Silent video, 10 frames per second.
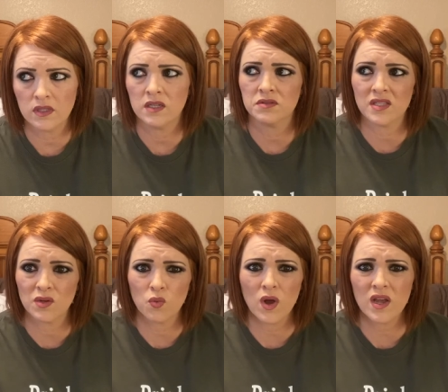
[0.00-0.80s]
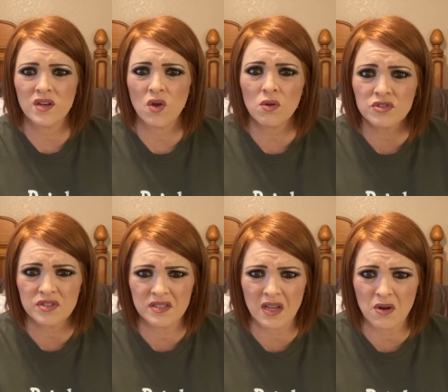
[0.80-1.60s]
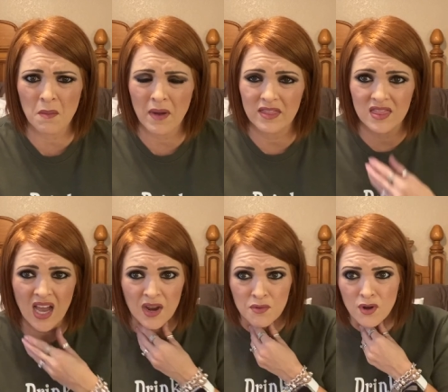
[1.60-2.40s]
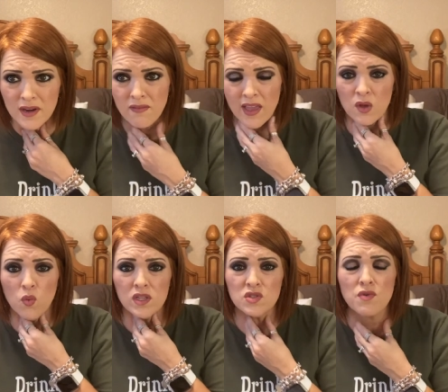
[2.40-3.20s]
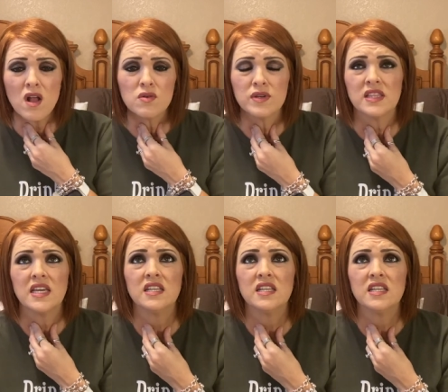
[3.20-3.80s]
And I was like, what? An ultrasound on my thyroid? Like, what's wrong with it?